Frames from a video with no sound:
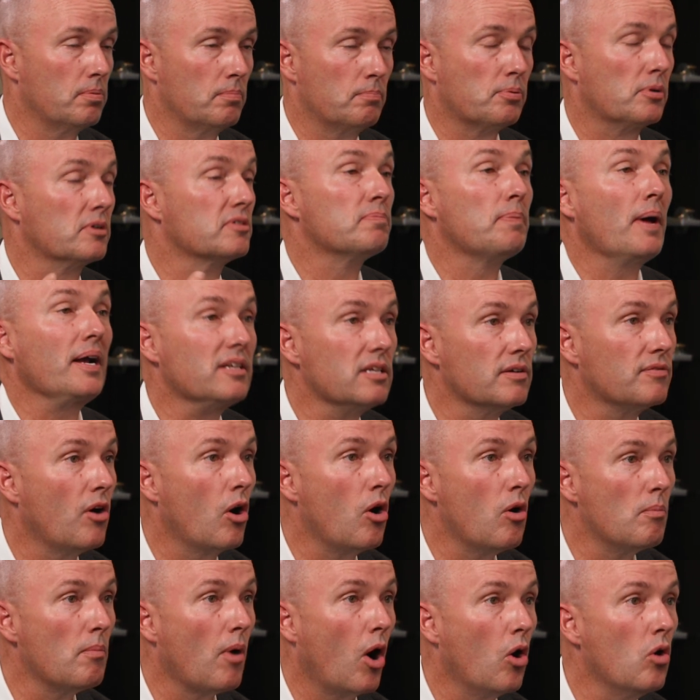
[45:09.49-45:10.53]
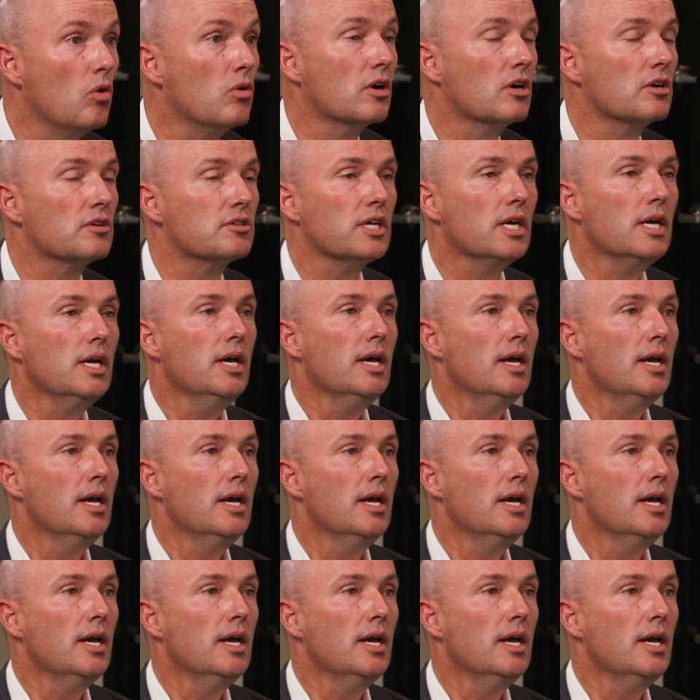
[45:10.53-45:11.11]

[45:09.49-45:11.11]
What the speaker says: prospective homeowners,